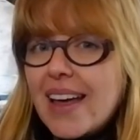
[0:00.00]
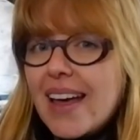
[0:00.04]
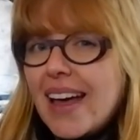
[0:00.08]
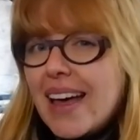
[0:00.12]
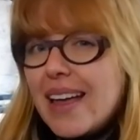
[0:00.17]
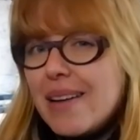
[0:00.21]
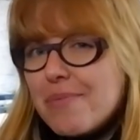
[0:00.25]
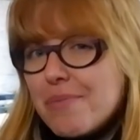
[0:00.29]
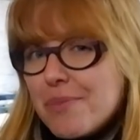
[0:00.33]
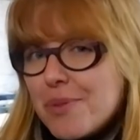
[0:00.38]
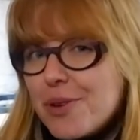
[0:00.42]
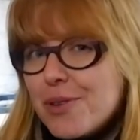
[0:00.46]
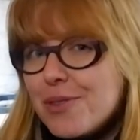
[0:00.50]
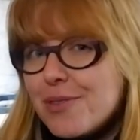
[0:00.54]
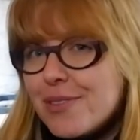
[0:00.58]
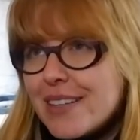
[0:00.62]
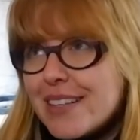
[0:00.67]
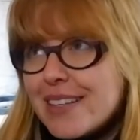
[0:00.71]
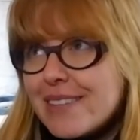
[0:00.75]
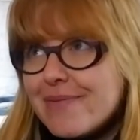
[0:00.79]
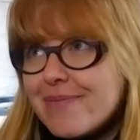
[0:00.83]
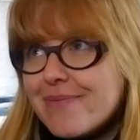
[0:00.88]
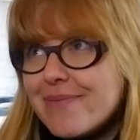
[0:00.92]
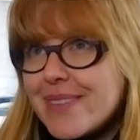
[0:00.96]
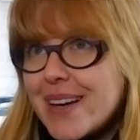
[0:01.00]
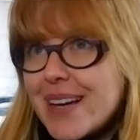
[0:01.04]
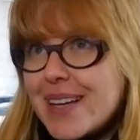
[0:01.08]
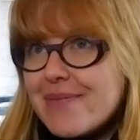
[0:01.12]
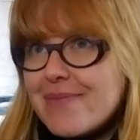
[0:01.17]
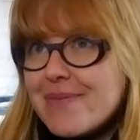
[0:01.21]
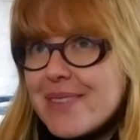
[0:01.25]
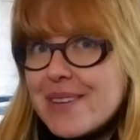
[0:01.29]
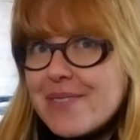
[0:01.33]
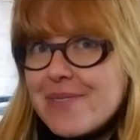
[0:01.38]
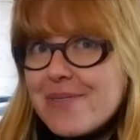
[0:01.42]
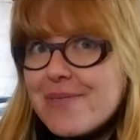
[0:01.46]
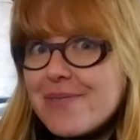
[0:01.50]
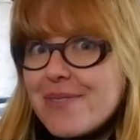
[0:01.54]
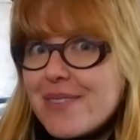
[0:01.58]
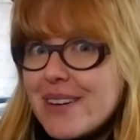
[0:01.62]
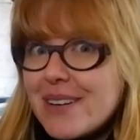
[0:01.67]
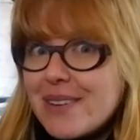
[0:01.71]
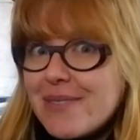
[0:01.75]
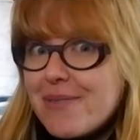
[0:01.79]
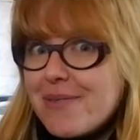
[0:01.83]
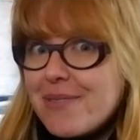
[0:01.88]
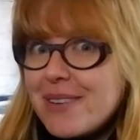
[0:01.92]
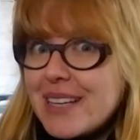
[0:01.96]
And moving made me
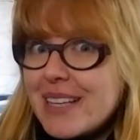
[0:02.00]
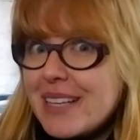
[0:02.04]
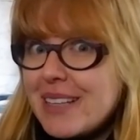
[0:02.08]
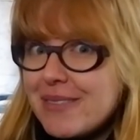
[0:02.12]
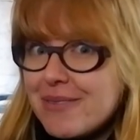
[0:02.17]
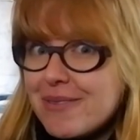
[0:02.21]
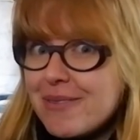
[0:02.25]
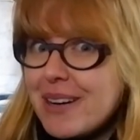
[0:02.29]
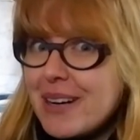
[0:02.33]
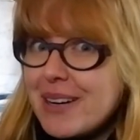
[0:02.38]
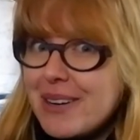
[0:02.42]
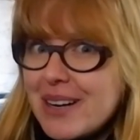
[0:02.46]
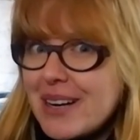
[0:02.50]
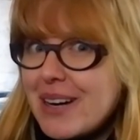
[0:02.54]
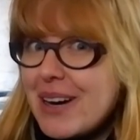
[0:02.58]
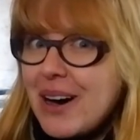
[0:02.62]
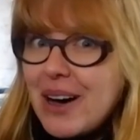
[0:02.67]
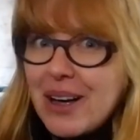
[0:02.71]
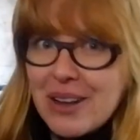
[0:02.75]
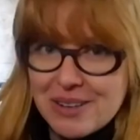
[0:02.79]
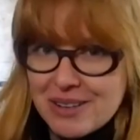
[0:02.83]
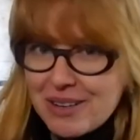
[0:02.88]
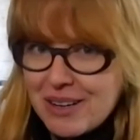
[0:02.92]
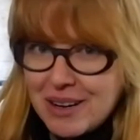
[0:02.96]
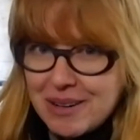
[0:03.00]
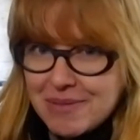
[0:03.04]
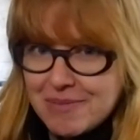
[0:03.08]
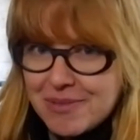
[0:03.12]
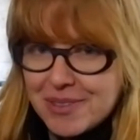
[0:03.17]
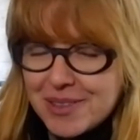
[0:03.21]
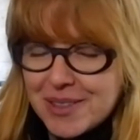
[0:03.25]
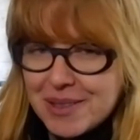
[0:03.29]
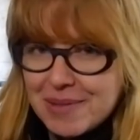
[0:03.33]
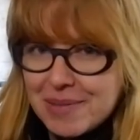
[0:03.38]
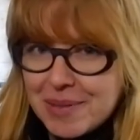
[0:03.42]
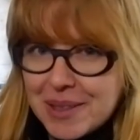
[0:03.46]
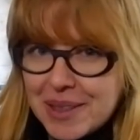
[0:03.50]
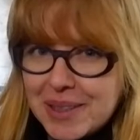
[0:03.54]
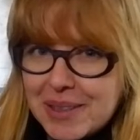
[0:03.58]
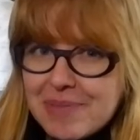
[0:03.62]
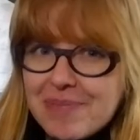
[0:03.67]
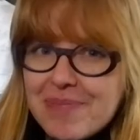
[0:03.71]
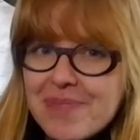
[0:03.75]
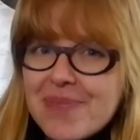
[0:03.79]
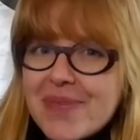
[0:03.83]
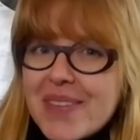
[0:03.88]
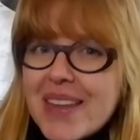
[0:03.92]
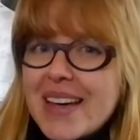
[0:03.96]
feel very uncomfortable.
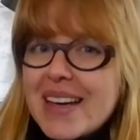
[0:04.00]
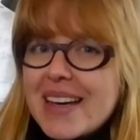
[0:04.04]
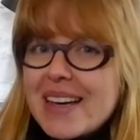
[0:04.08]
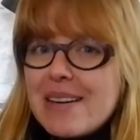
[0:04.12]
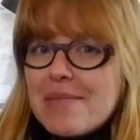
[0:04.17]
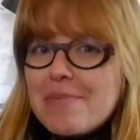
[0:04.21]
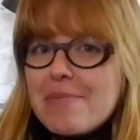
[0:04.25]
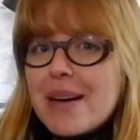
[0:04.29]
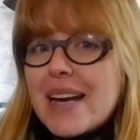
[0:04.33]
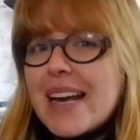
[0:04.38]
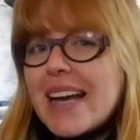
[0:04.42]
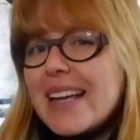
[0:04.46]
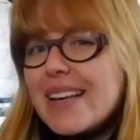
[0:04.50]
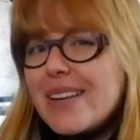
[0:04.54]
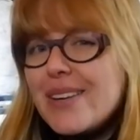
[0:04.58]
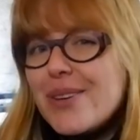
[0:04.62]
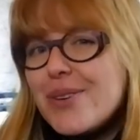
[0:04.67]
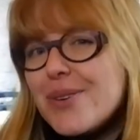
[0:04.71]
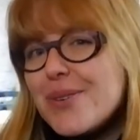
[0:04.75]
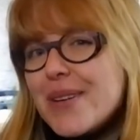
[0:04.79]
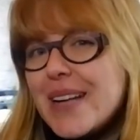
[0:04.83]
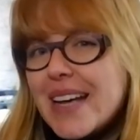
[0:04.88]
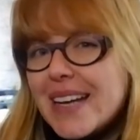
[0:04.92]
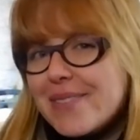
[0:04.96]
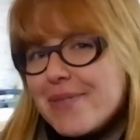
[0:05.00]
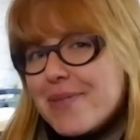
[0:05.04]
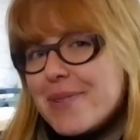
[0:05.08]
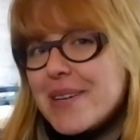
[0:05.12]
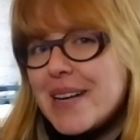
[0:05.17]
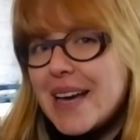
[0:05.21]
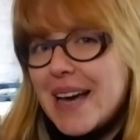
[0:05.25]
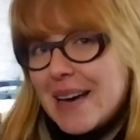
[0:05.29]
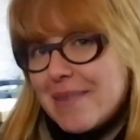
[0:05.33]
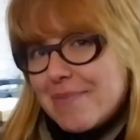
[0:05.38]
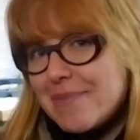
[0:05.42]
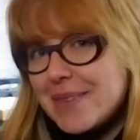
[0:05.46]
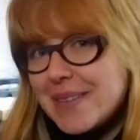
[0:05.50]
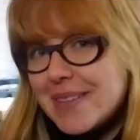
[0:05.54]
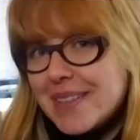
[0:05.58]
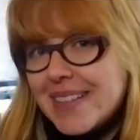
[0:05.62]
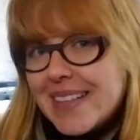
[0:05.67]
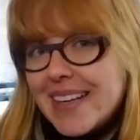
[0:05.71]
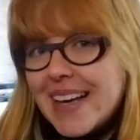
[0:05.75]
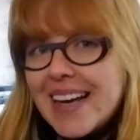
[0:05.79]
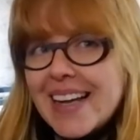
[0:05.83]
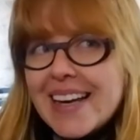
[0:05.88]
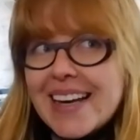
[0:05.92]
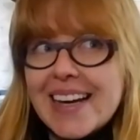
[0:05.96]
But I knew that would
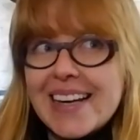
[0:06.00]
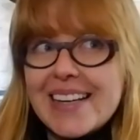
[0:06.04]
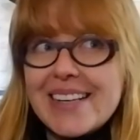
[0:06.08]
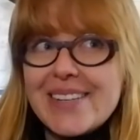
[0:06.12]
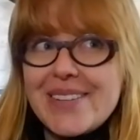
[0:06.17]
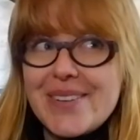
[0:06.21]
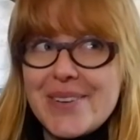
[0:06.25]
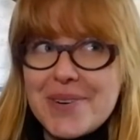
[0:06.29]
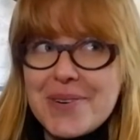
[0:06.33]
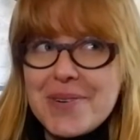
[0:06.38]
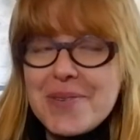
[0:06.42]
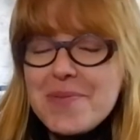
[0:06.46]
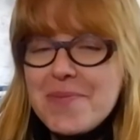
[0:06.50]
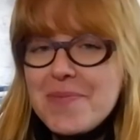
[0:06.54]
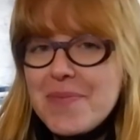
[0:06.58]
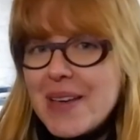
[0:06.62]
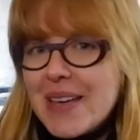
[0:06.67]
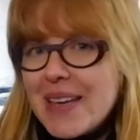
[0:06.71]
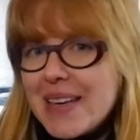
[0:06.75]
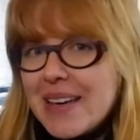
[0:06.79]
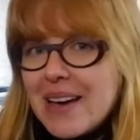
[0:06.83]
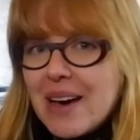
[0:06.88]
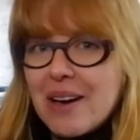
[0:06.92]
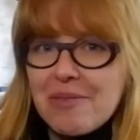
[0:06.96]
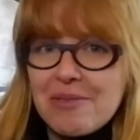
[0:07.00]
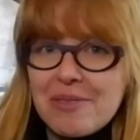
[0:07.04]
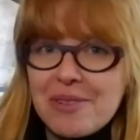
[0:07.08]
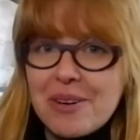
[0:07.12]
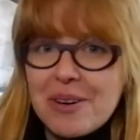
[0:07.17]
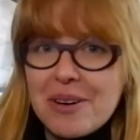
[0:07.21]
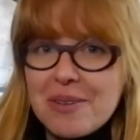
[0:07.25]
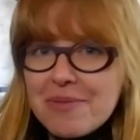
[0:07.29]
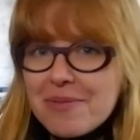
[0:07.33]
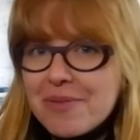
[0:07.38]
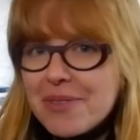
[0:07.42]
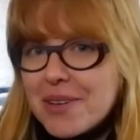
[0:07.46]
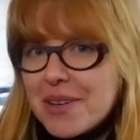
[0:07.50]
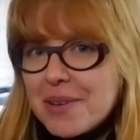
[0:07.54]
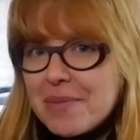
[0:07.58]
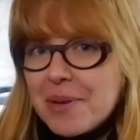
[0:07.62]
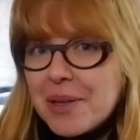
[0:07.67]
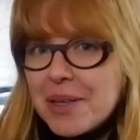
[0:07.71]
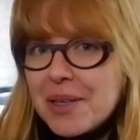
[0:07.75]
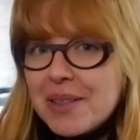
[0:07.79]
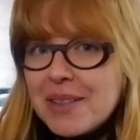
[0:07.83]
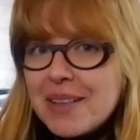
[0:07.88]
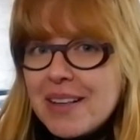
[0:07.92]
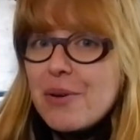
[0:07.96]
happen, and I know being
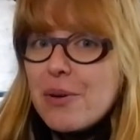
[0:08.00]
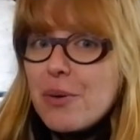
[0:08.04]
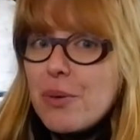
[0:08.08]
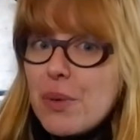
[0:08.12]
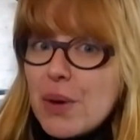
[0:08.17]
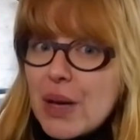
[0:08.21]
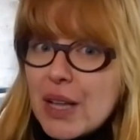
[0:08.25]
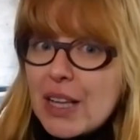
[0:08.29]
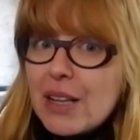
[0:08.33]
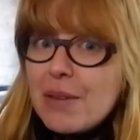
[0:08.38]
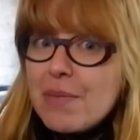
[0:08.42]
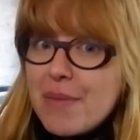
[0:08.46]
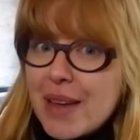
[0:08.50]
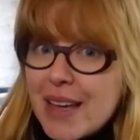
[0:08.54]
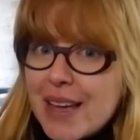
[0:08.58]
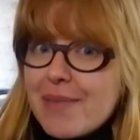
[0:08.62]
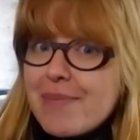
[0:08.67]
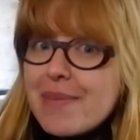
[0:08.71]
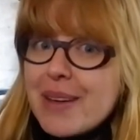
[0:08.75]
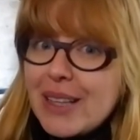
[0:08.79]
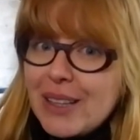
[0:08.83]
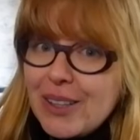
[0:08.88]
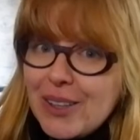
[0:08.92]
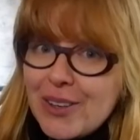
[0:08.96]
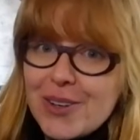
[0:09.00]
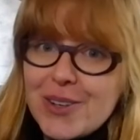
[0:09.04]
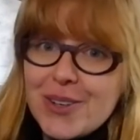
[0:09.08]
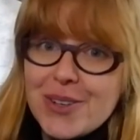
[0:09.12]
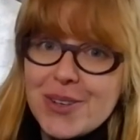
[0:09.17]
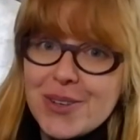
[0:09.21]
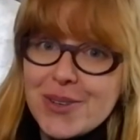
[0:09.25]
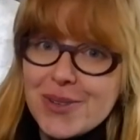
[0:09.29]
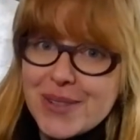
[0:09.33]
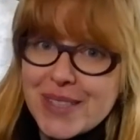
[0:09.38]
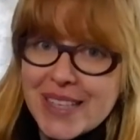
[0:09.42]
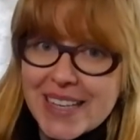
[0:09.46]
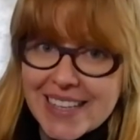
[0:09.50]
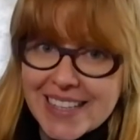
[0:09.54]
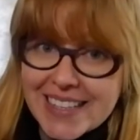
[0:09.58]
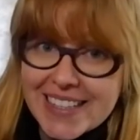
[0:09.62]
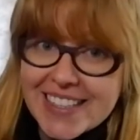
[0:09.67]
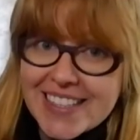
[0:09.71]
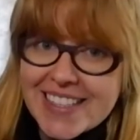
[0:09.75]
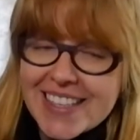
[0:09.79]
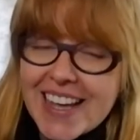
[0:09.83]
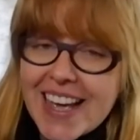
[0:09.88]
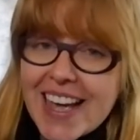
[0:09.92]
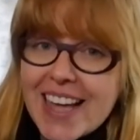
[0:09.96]
uncomfortable will make me learn new
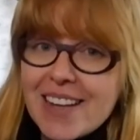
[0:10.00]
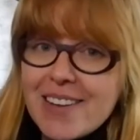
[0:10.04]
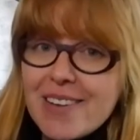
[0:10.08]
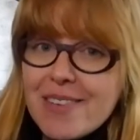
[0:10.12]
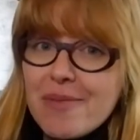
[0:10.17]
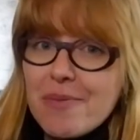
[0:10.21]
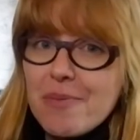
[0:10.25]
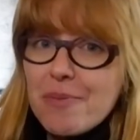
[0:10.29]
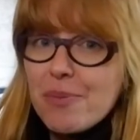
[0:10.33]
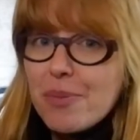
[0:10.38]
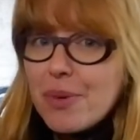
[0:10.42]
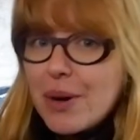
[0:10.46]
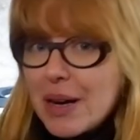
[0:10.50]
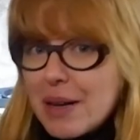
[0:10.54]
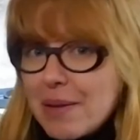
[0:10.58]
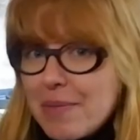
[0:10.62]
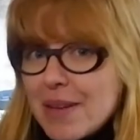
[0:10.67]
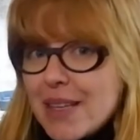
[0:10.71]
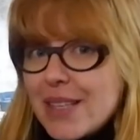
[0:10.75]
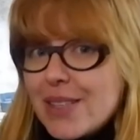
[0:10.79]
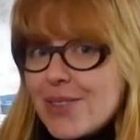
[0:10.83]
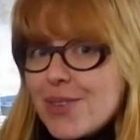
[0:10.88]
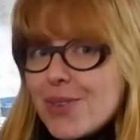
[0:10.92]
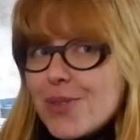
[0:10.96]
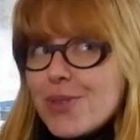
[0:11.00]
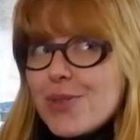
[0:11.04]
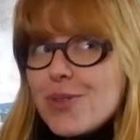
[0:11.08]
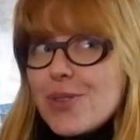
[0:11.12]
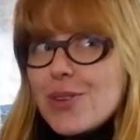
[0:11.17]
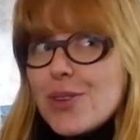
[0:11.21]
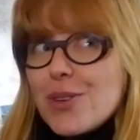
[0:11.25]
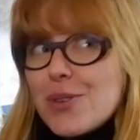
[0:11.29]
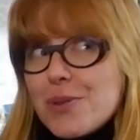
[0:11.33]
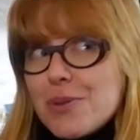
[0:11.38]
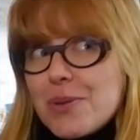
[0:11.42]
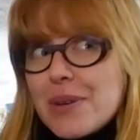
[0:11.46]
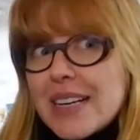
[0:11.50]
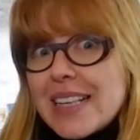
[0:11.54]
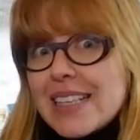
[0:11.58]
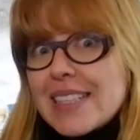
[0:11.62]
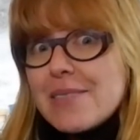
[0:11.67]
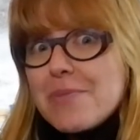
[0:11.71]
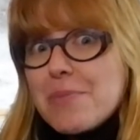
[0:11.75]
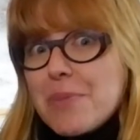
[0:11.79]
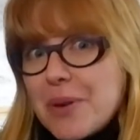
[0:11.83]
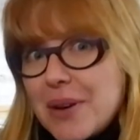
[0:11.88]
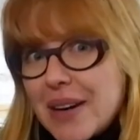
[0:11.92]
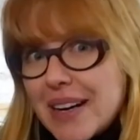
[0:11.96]
things and bring me to new
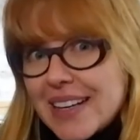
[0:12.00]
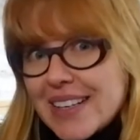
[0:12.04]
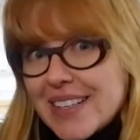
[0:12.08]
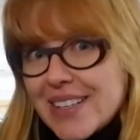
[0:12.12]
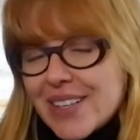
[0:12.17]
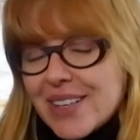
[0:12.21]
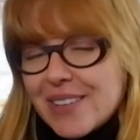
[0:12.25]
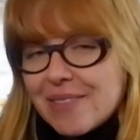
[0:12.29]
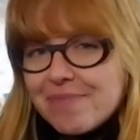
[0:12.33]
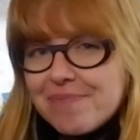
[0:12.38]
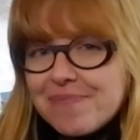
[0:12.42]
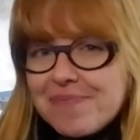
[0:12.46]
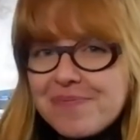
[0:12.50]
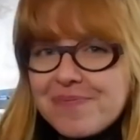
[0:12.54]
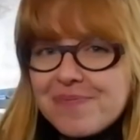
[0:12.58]
inspiration.